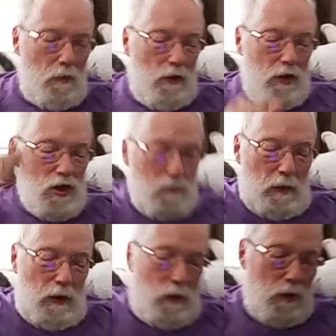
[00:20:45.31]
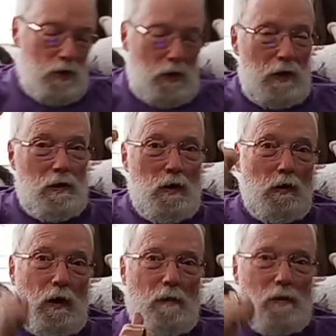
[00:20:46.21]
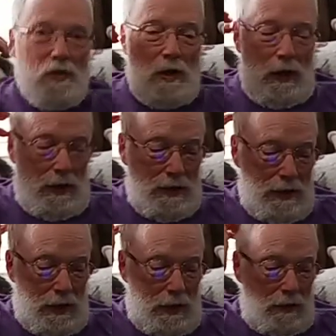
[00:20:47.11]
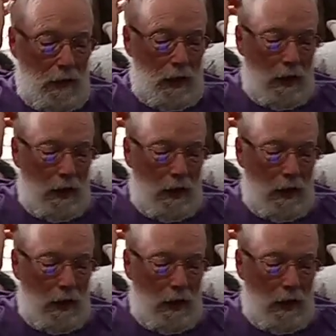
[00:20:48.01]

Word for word: with his spear stuck in the ground beside his head.